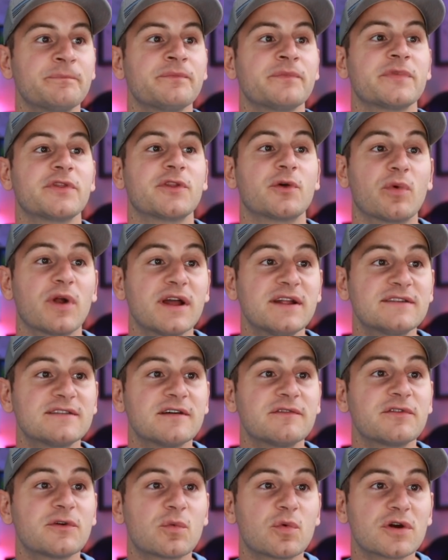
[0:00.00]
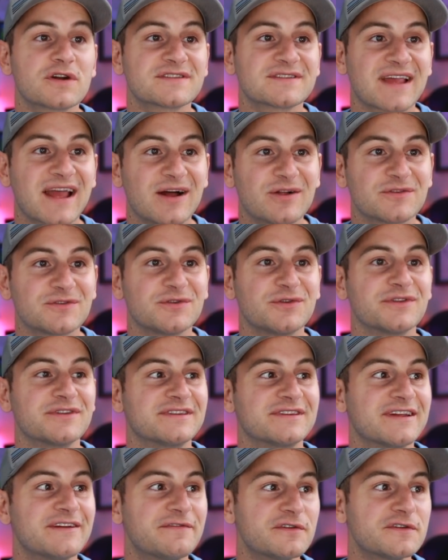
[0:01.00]
The rights of the Works Council
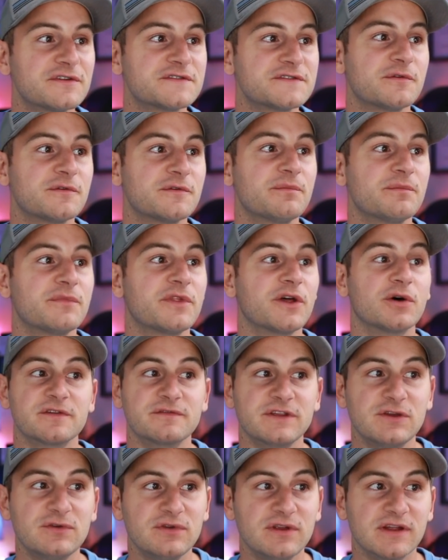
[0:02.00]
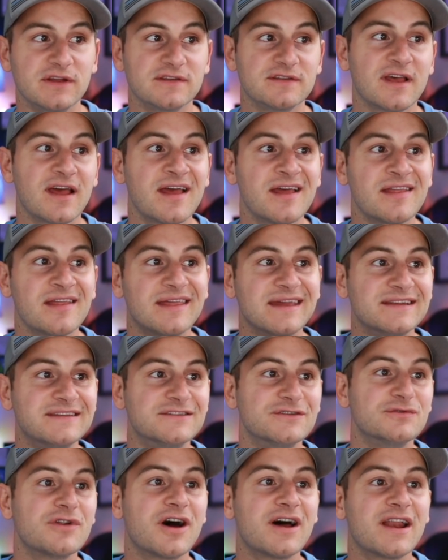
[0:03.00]
differs from those of unions. They
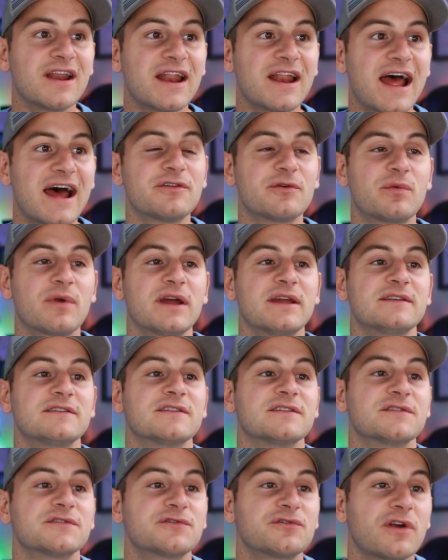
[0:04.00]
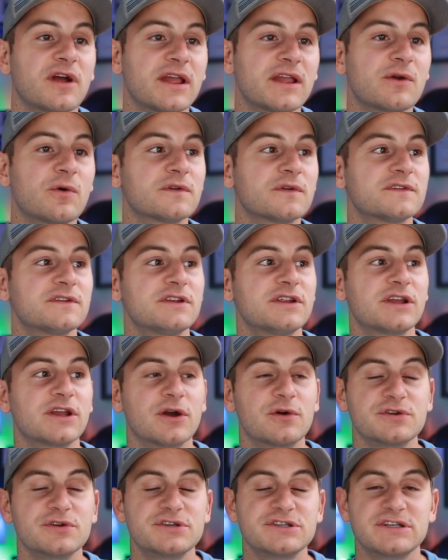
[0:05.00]
do not have the right to strike or to
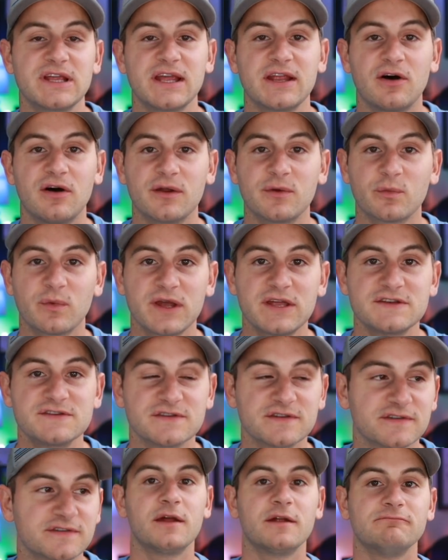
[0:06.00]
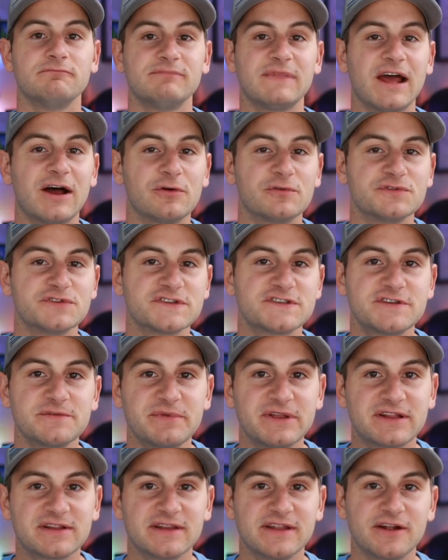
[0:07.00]
negotiate on wages. Now, just to
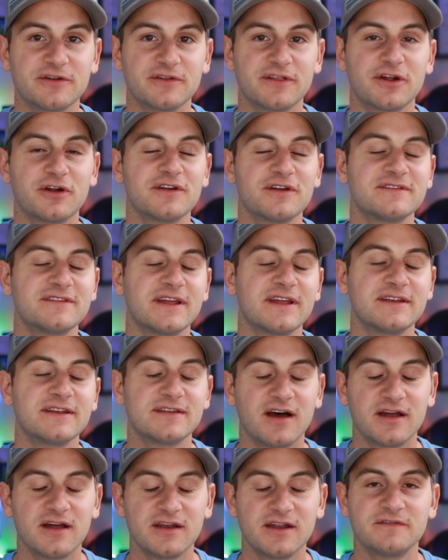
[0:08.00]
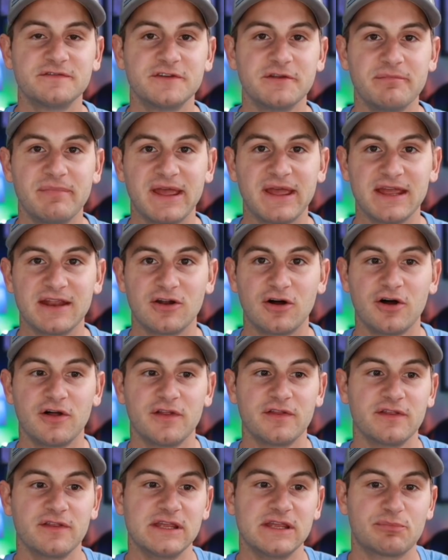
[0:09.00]
be clear, there is a ton of debate
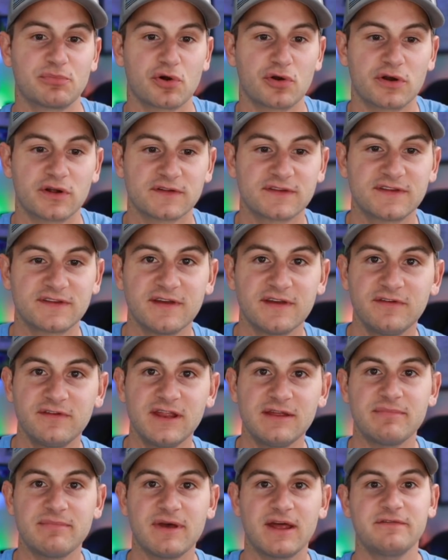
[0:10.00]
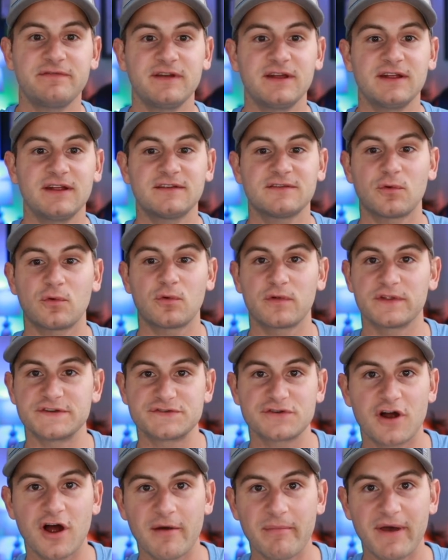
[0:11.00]
on the productivity benefits or the
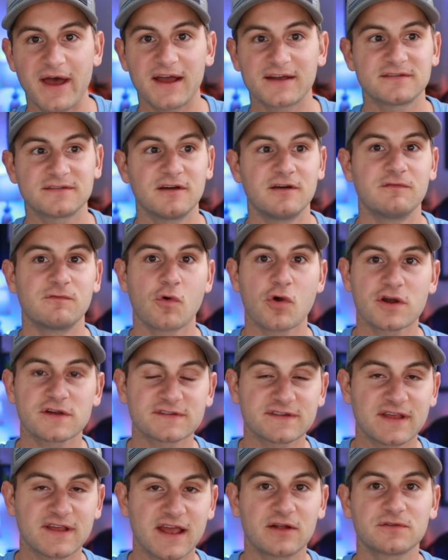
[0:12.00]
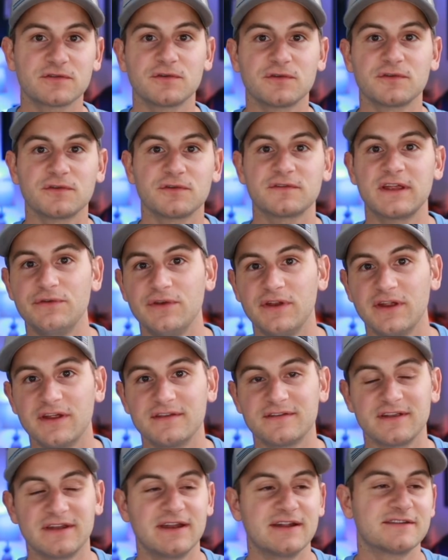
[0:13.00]
drawbacks of works councils and
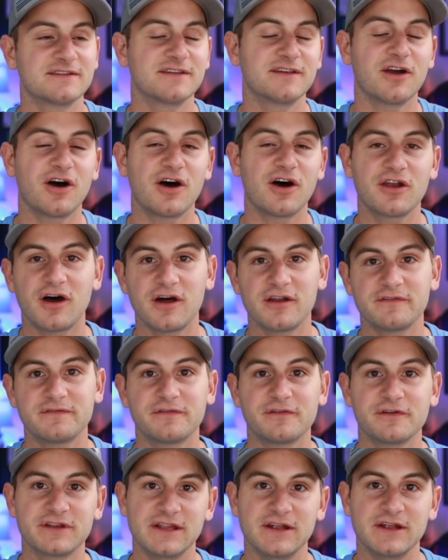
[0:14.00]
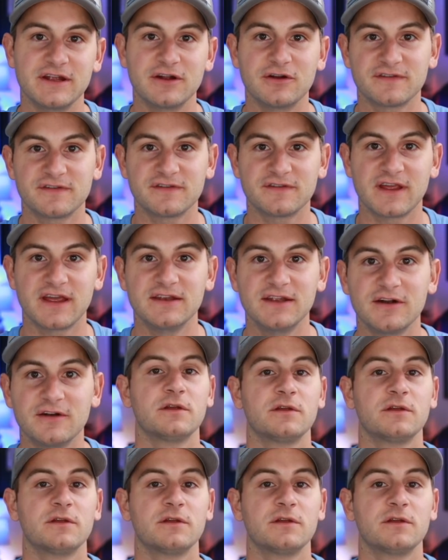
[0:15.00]
unions, and it's gone on for years and years.